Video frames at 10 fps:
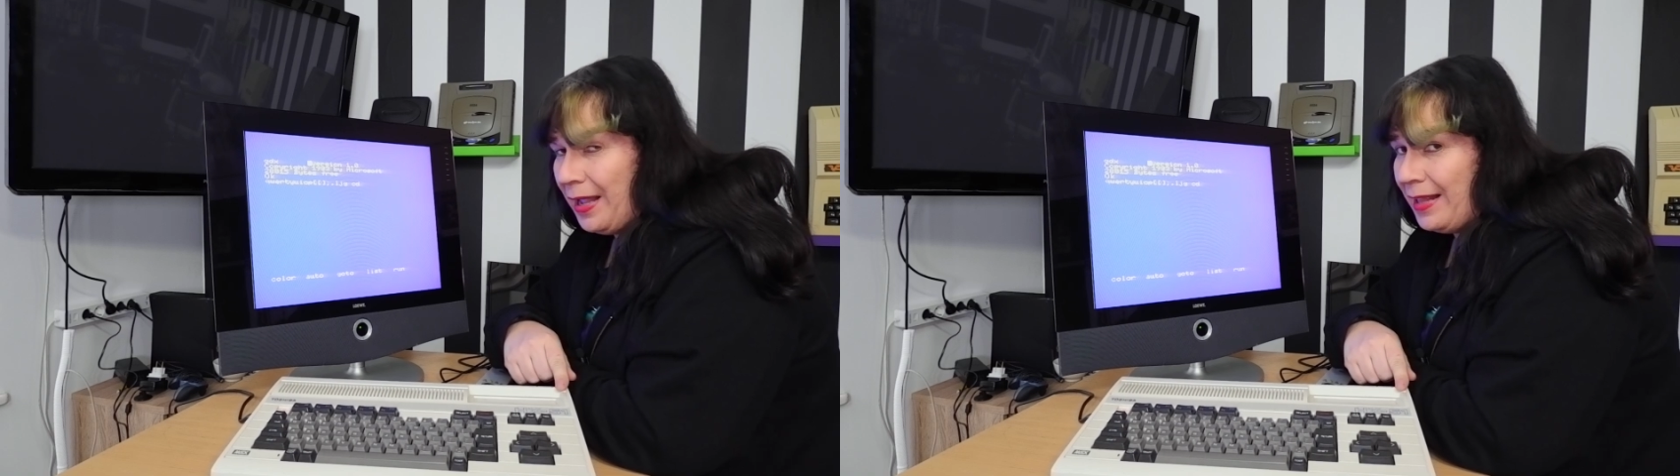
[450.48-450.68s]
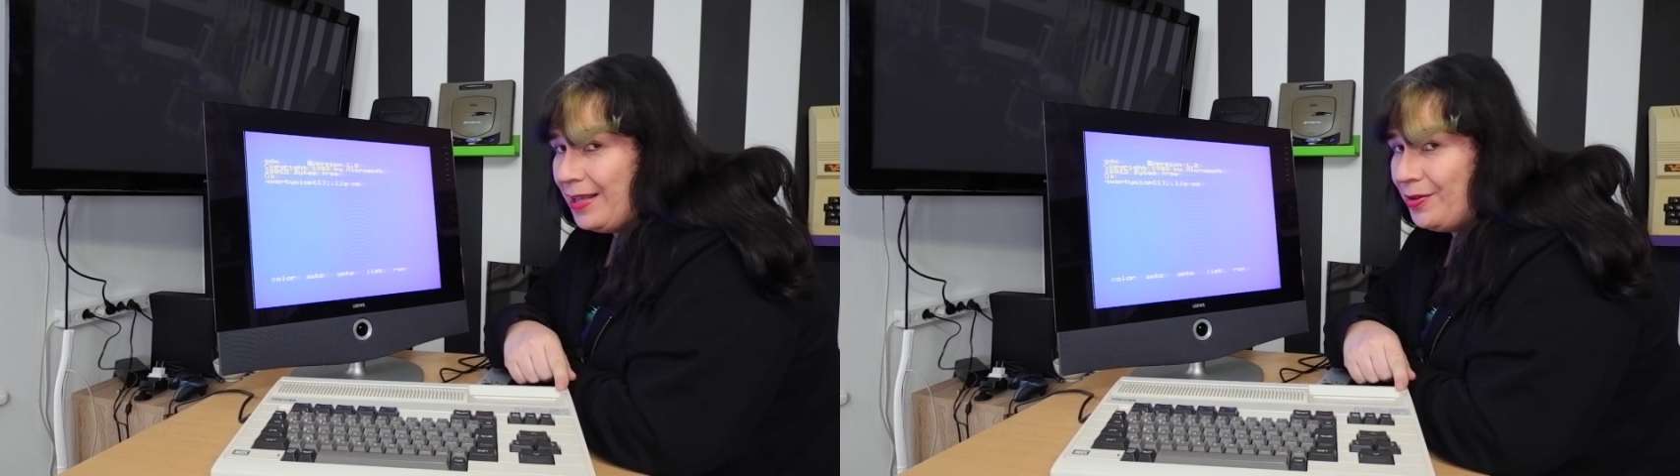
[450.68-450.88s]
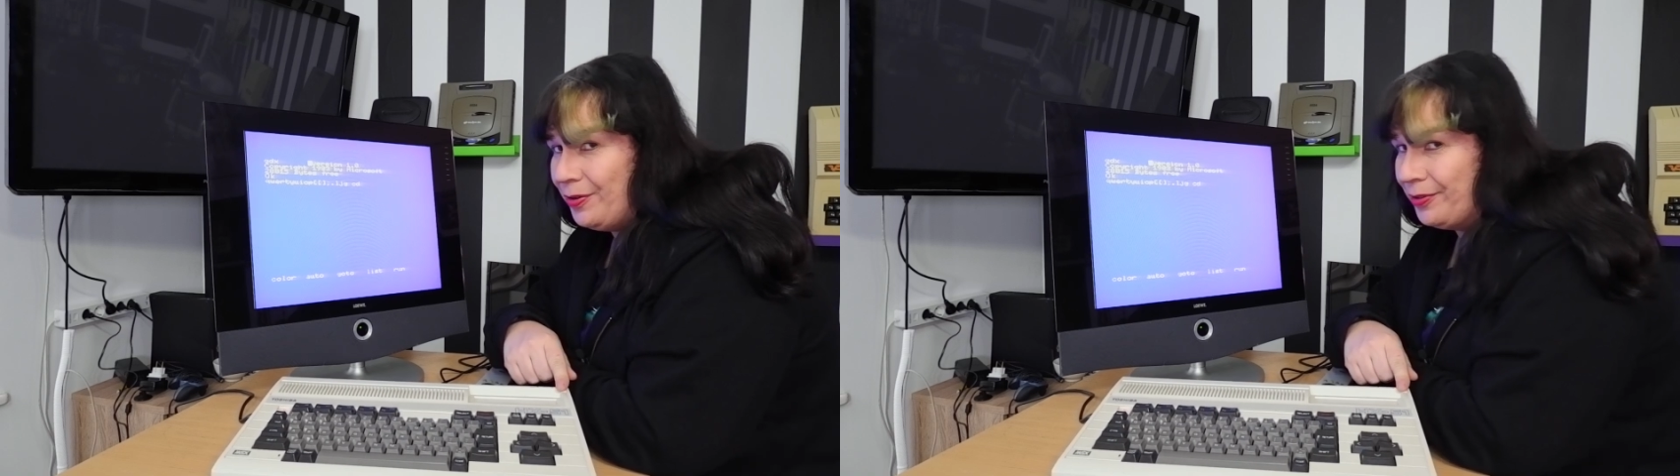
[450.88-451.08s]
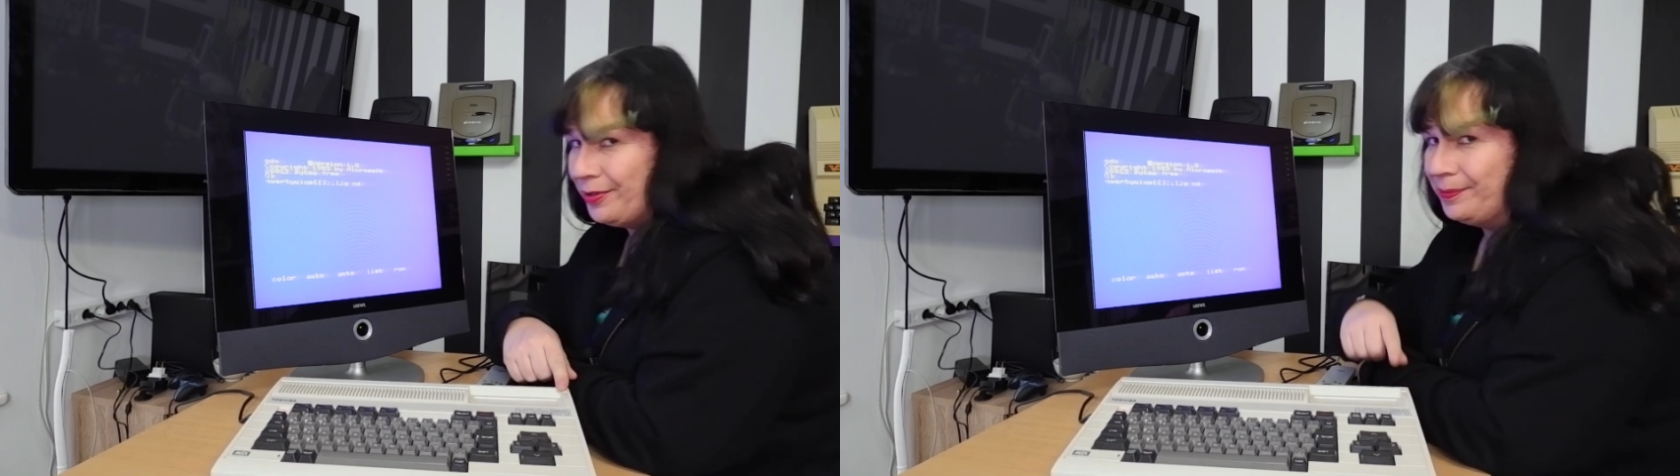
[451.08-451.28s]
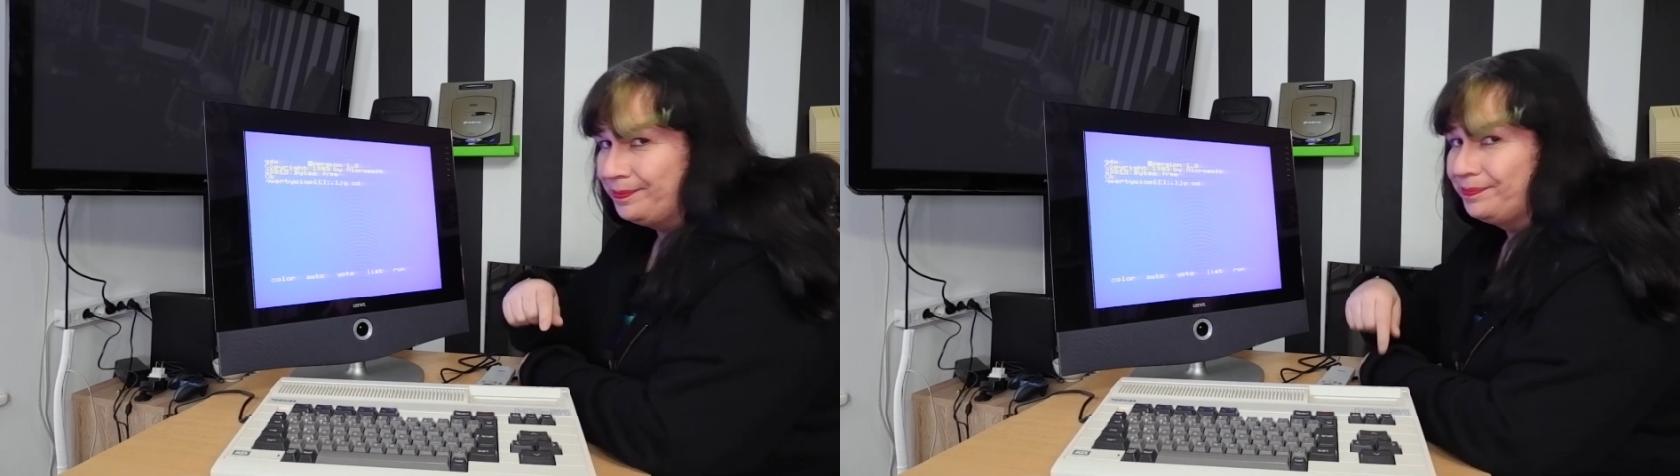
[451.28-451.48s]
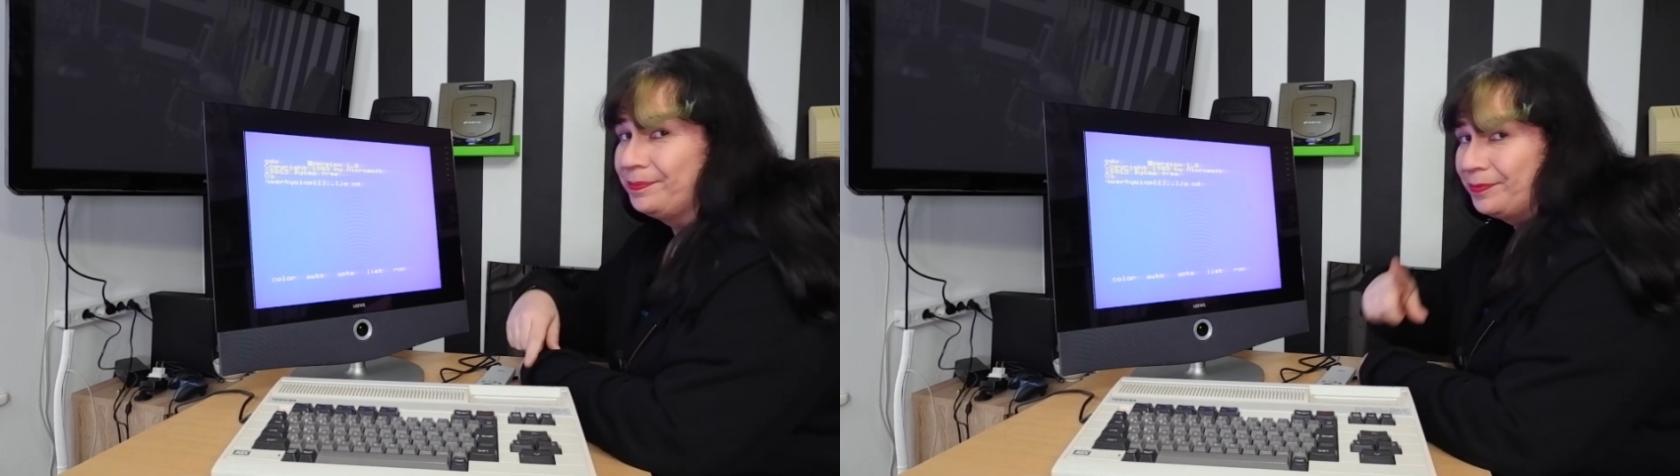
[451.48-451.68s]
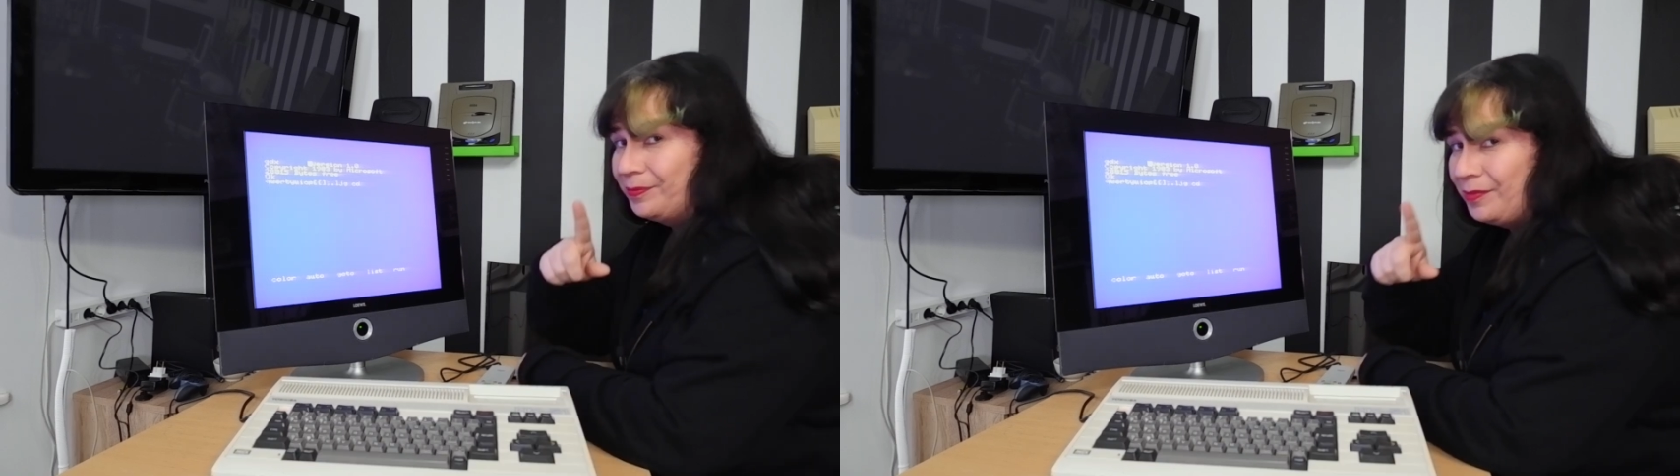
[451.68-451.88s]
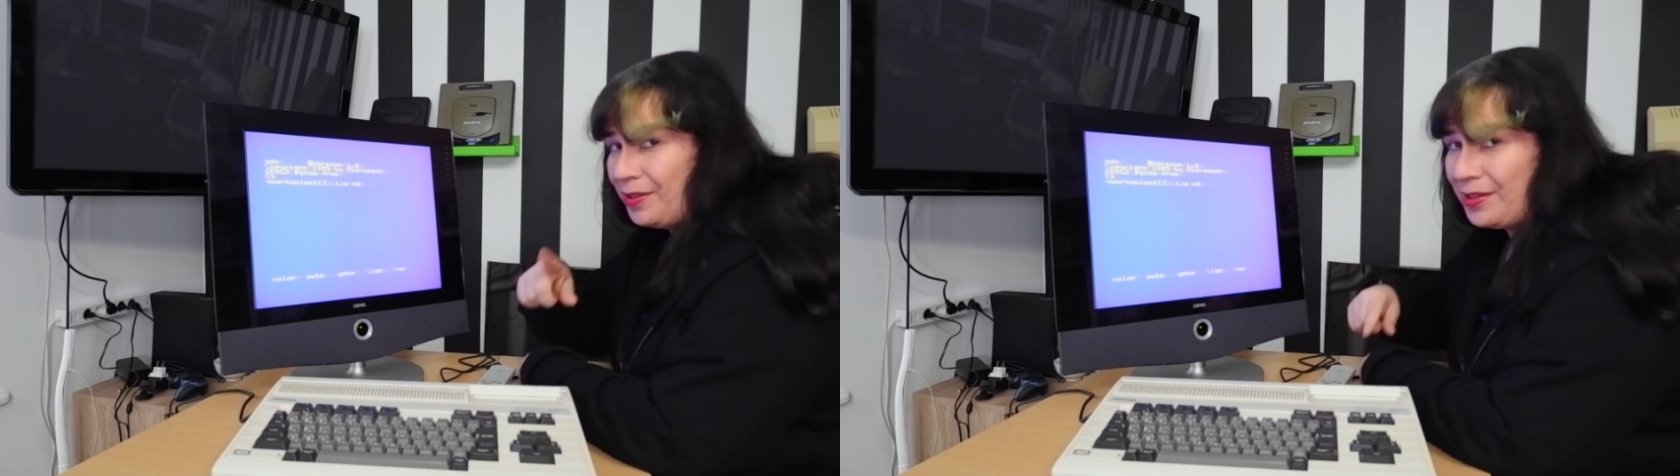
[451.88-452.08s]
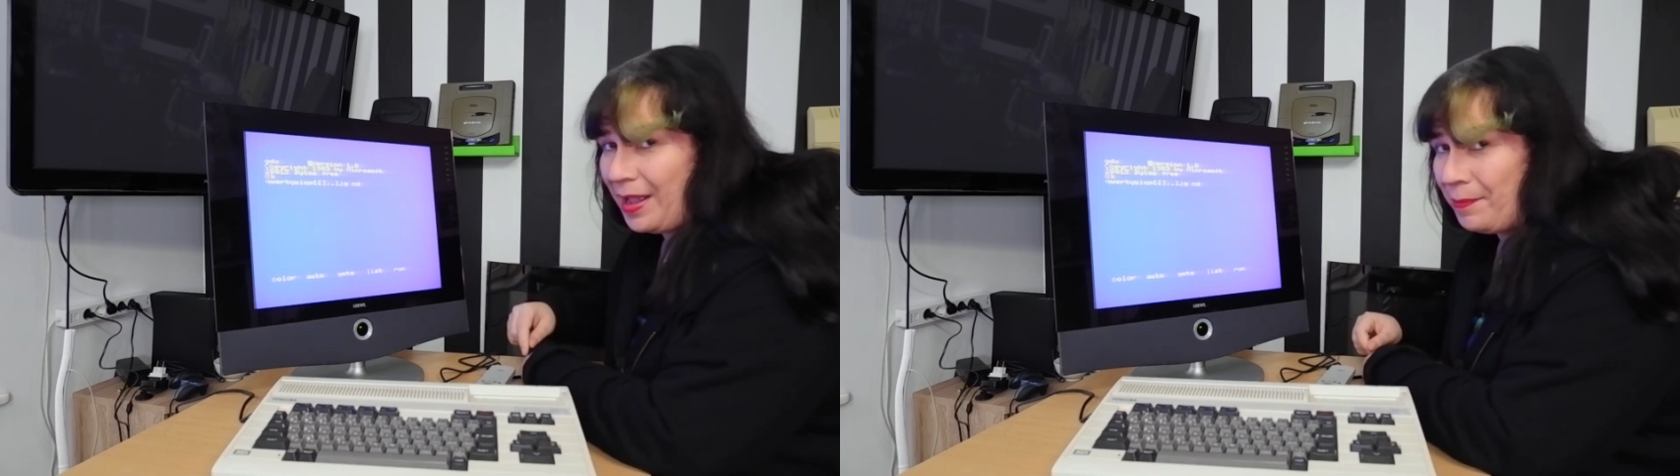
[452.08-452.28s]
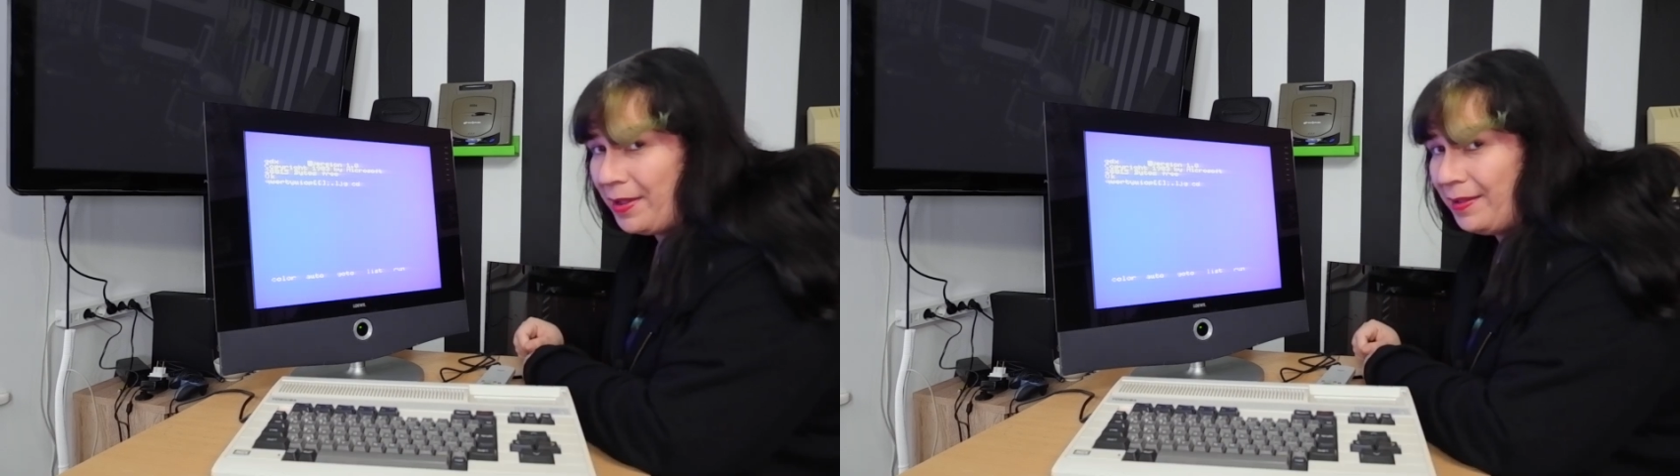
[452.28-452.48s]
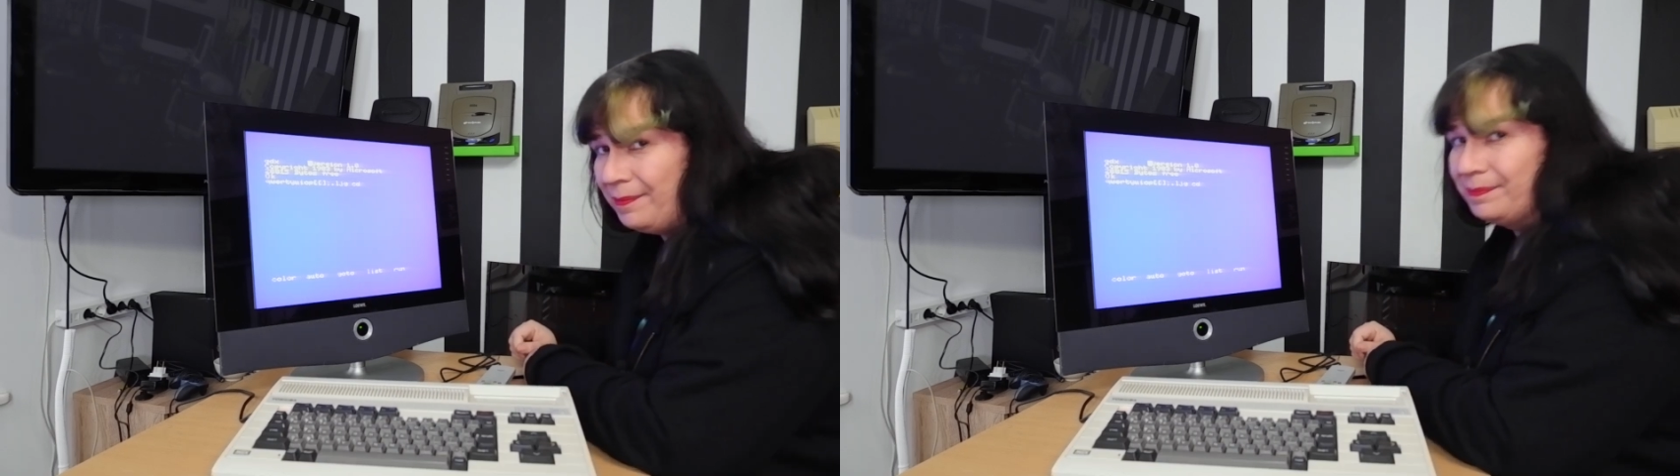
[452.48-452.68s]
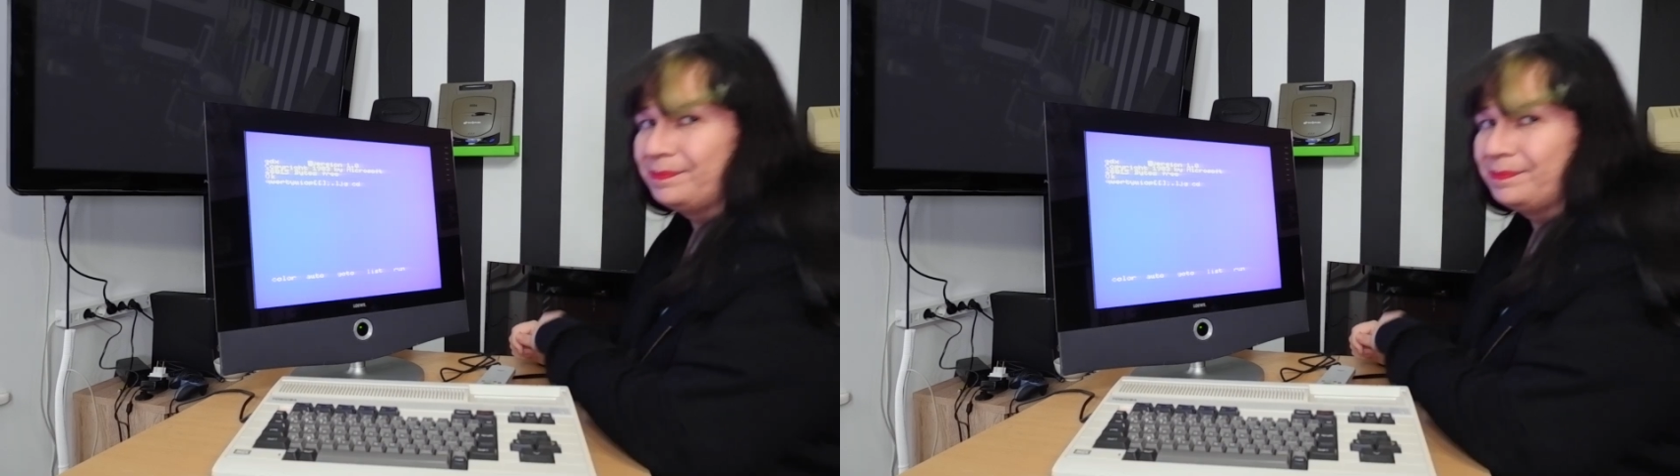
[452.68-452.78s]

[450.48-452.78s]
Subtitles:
any good. Stand by.